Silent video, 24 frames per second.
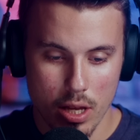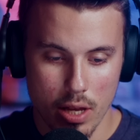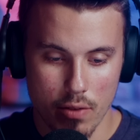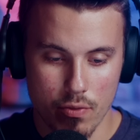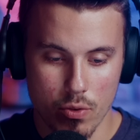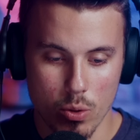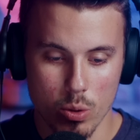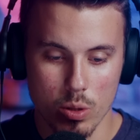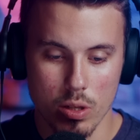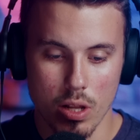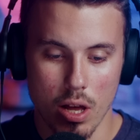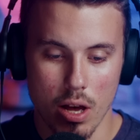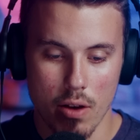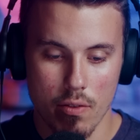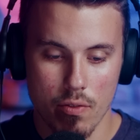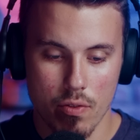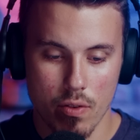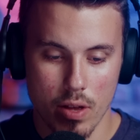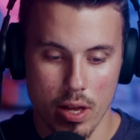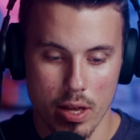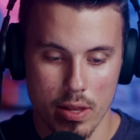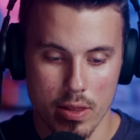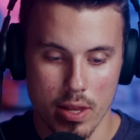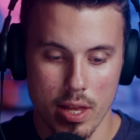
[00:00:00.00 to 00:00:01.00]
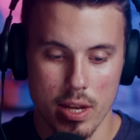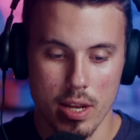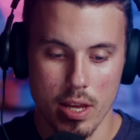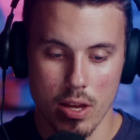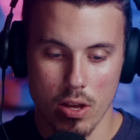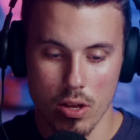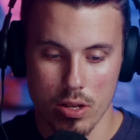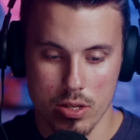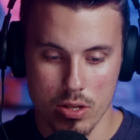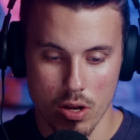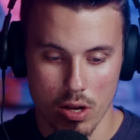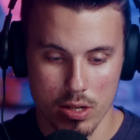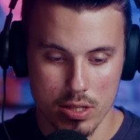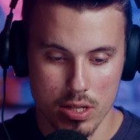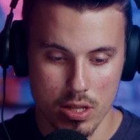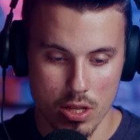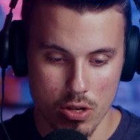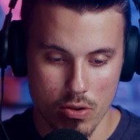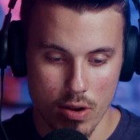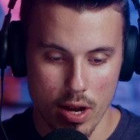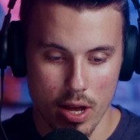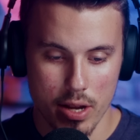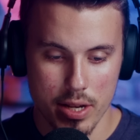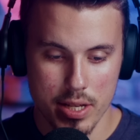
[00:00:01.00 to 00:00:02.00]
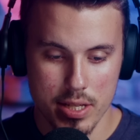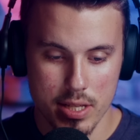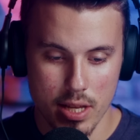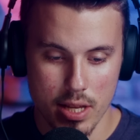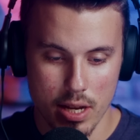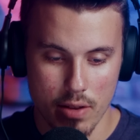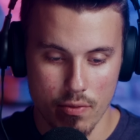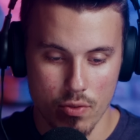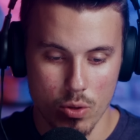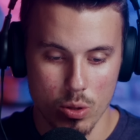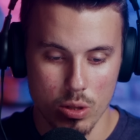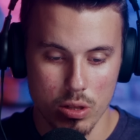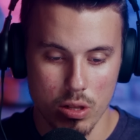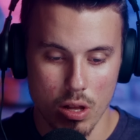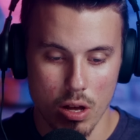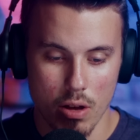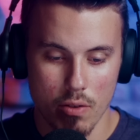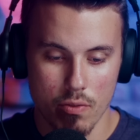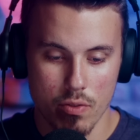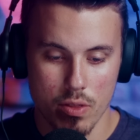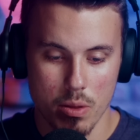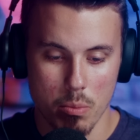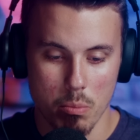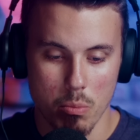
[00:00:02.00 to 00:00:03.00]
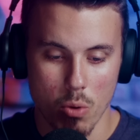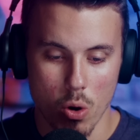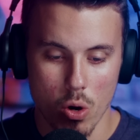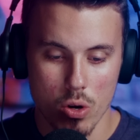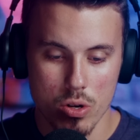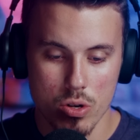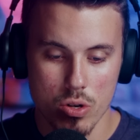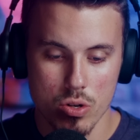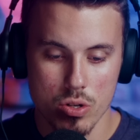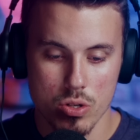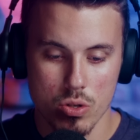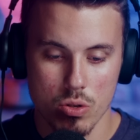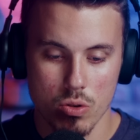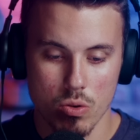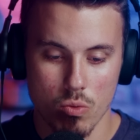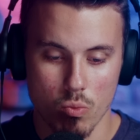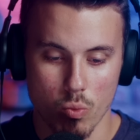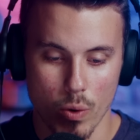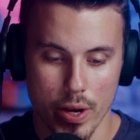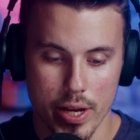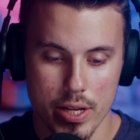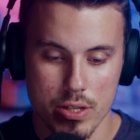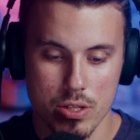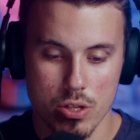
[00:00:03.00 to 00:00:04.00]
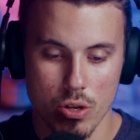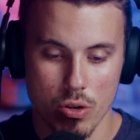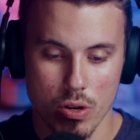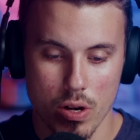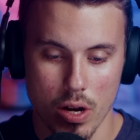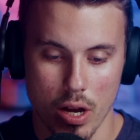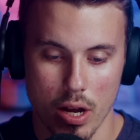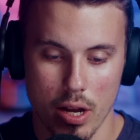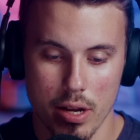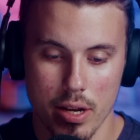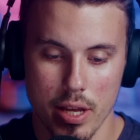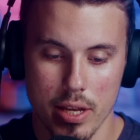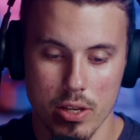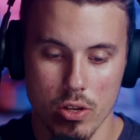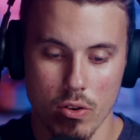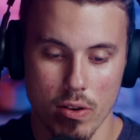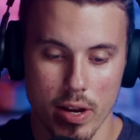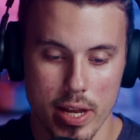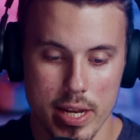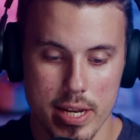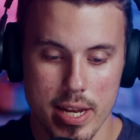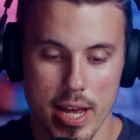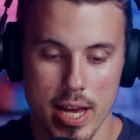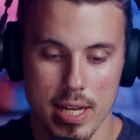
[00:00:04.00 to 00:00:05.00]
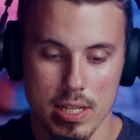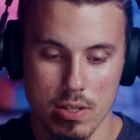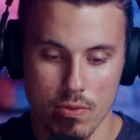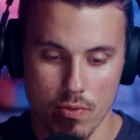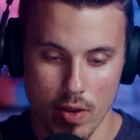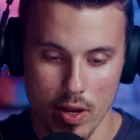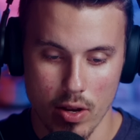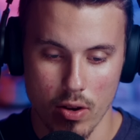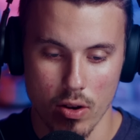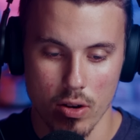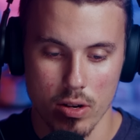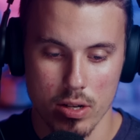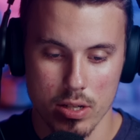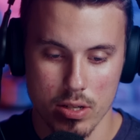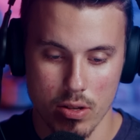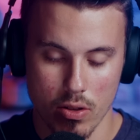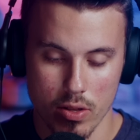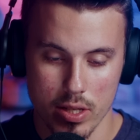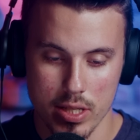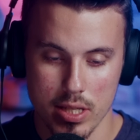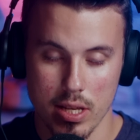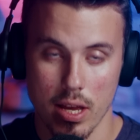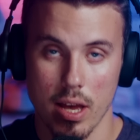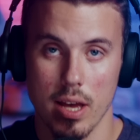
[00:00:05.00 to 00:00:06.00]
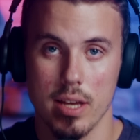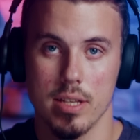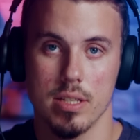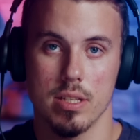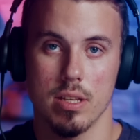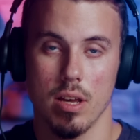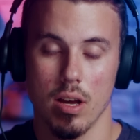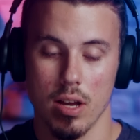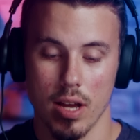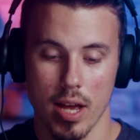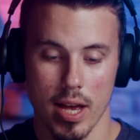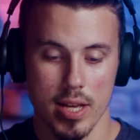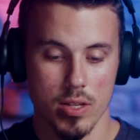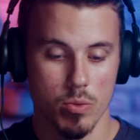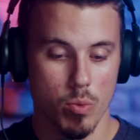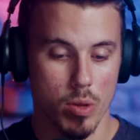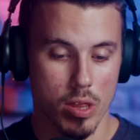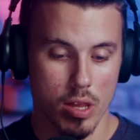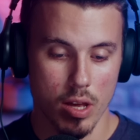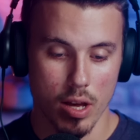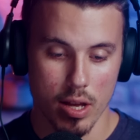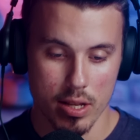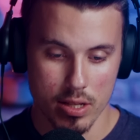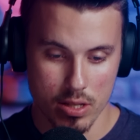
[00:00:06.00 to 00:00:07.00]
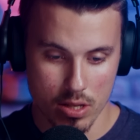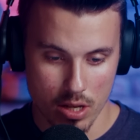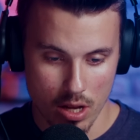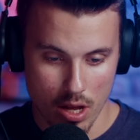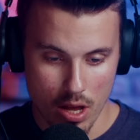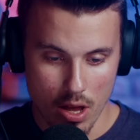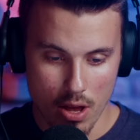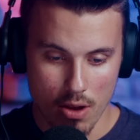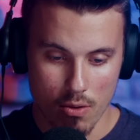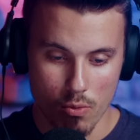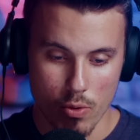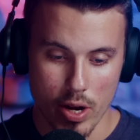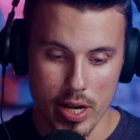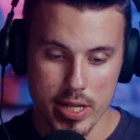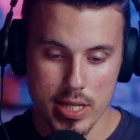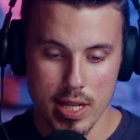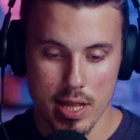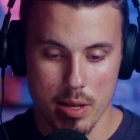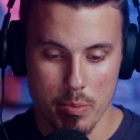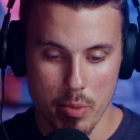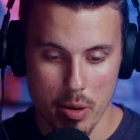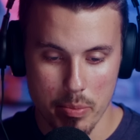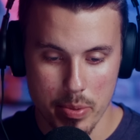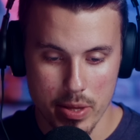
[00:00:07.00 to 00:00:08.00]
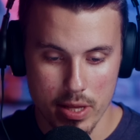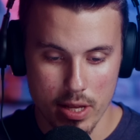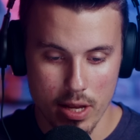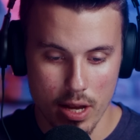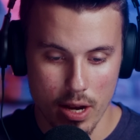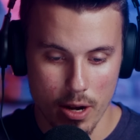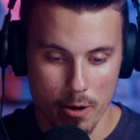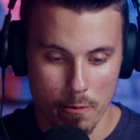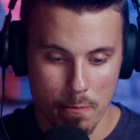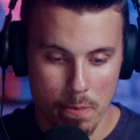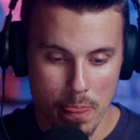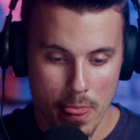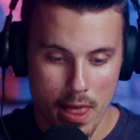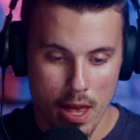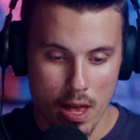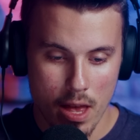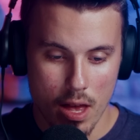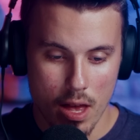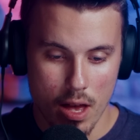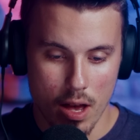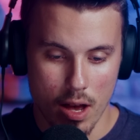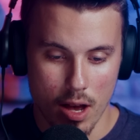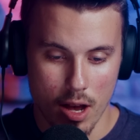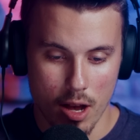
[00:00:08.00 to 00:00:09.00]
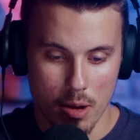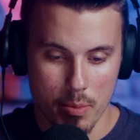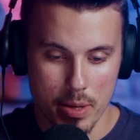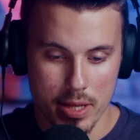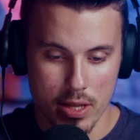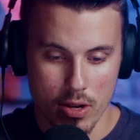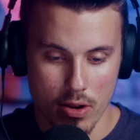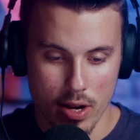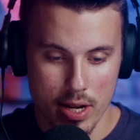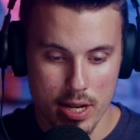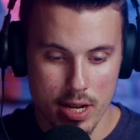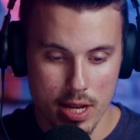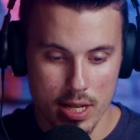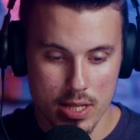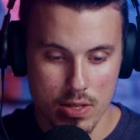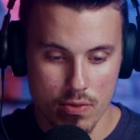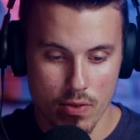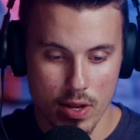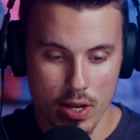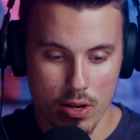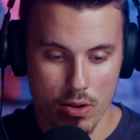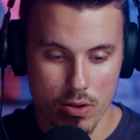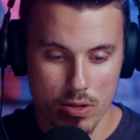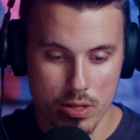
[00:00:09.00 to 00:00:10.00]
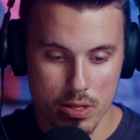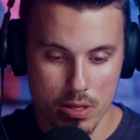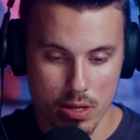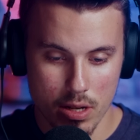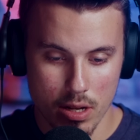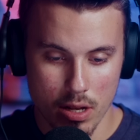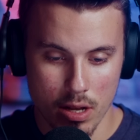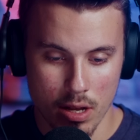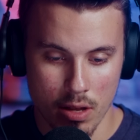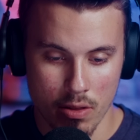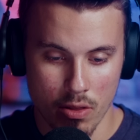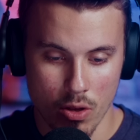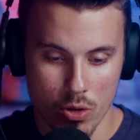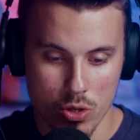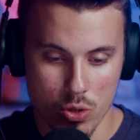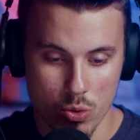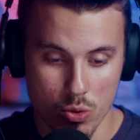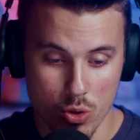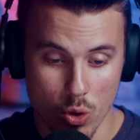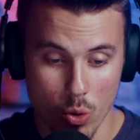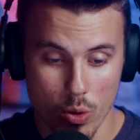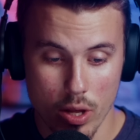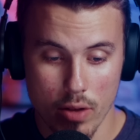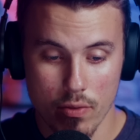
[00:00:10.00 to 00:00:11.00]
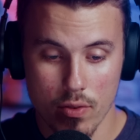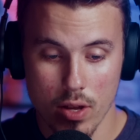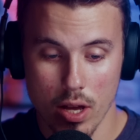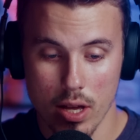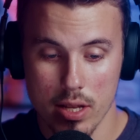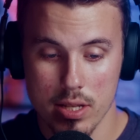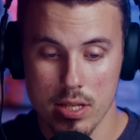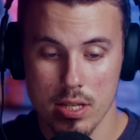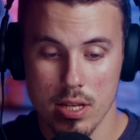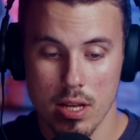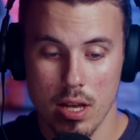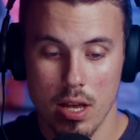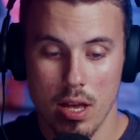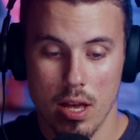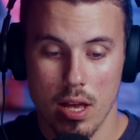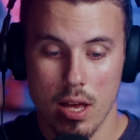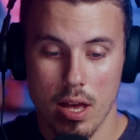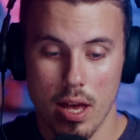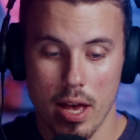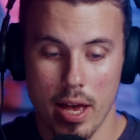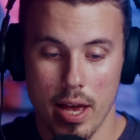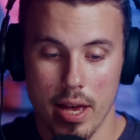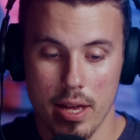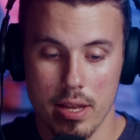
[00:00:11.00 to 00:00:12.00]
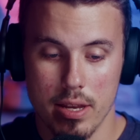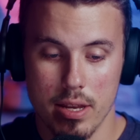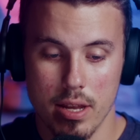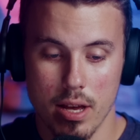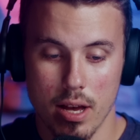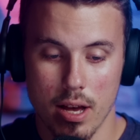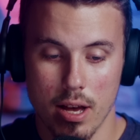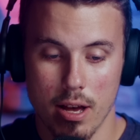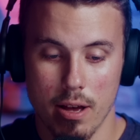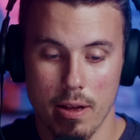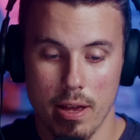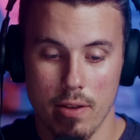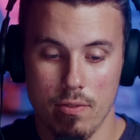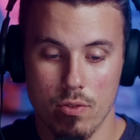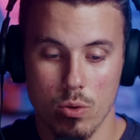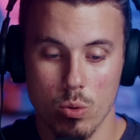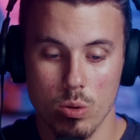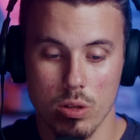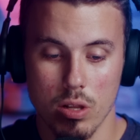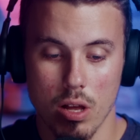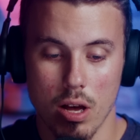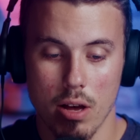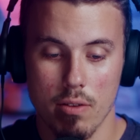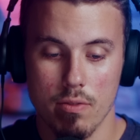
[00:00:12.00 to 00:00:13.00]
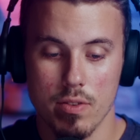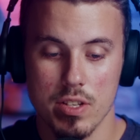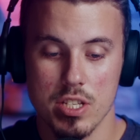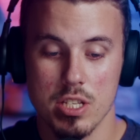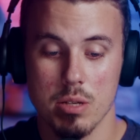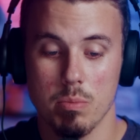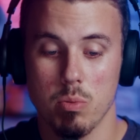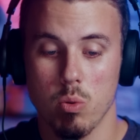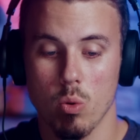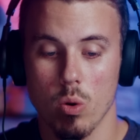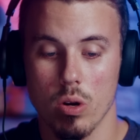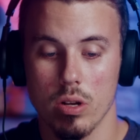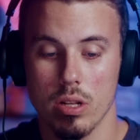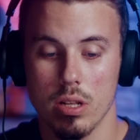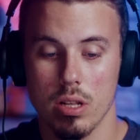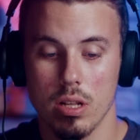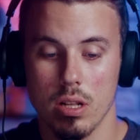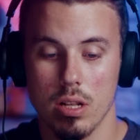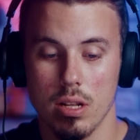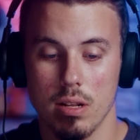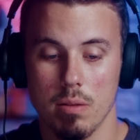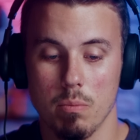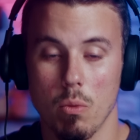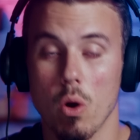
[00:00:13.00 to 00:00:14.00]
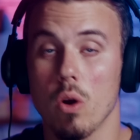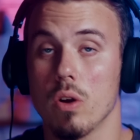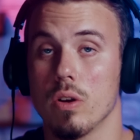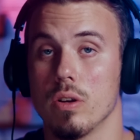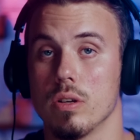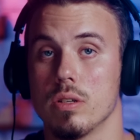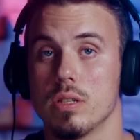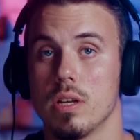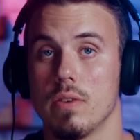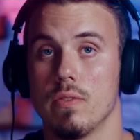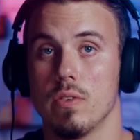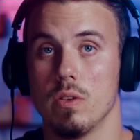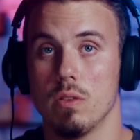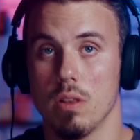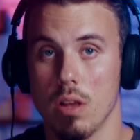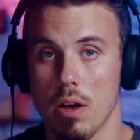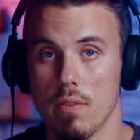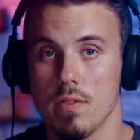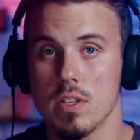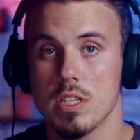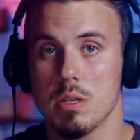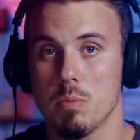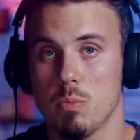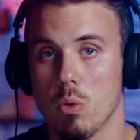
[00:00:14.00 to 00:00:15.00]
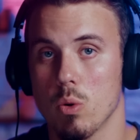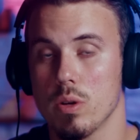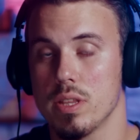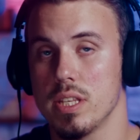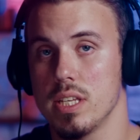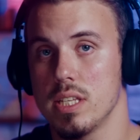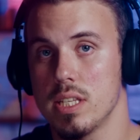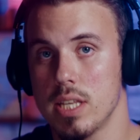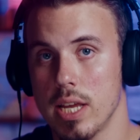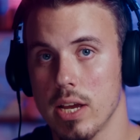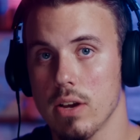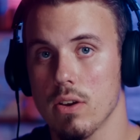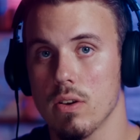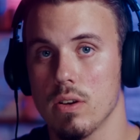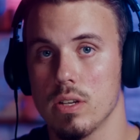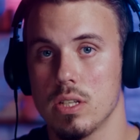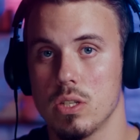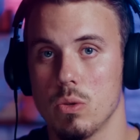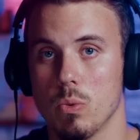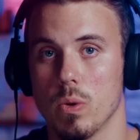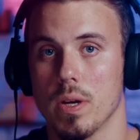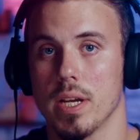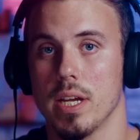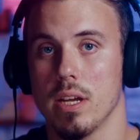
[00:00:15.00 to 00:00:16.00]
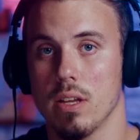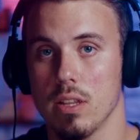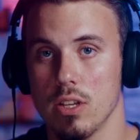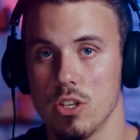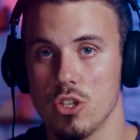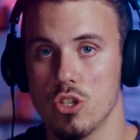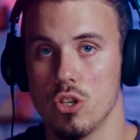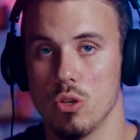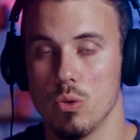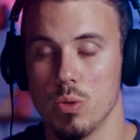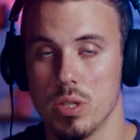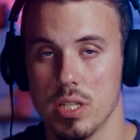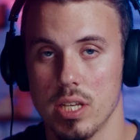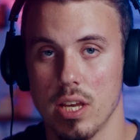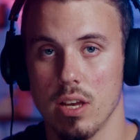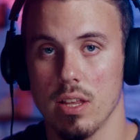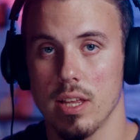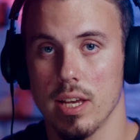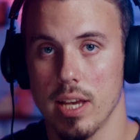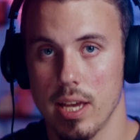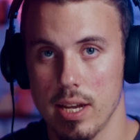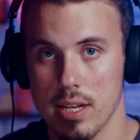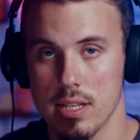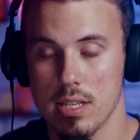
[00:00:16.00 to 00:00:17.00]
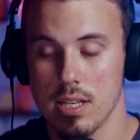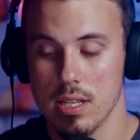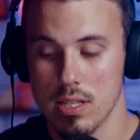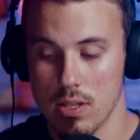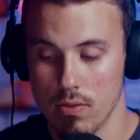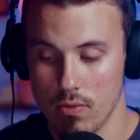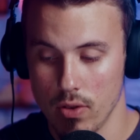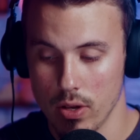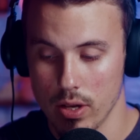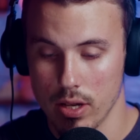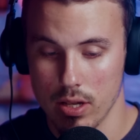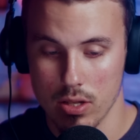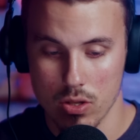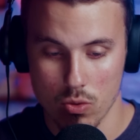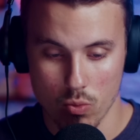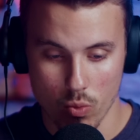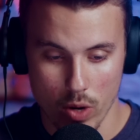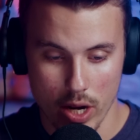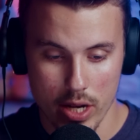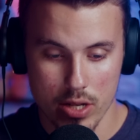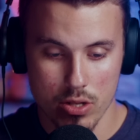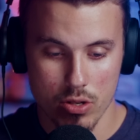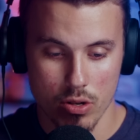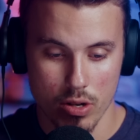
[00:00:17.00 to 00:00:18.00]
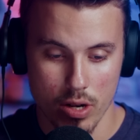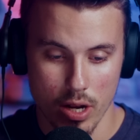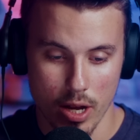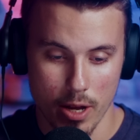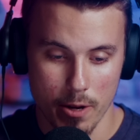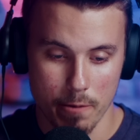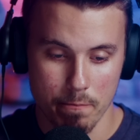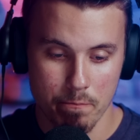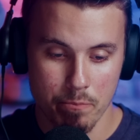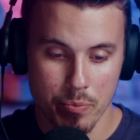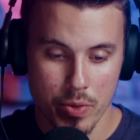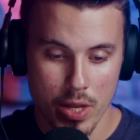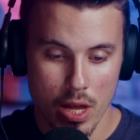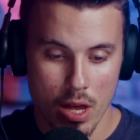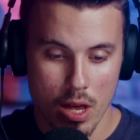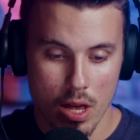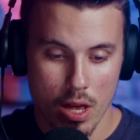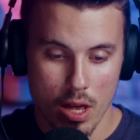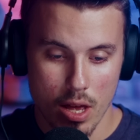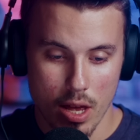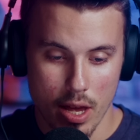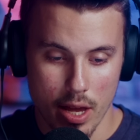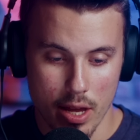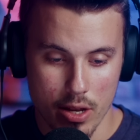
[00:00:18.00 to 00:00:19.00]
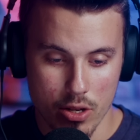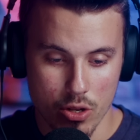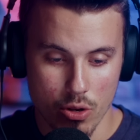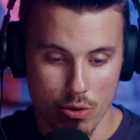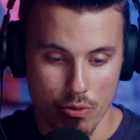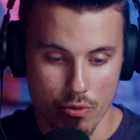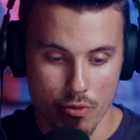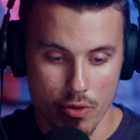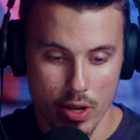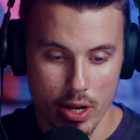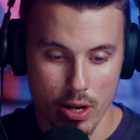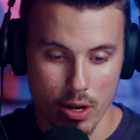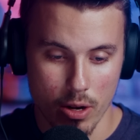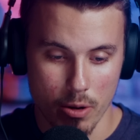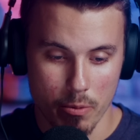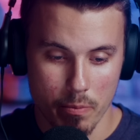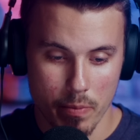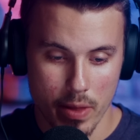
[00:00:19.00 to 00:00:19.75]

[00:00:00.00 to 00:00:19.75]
If you love, and then he talks to the crowd, he said, if you love the martyrs, raise your gun and your index finger. So all these guys, young guys with guns, raising them up in the air and their index fingers, those who don't have guns. And if you love and support martyrs, if you love and support these terrorists who are killing Jews, killing innocent civilians, raise your gun and your finger.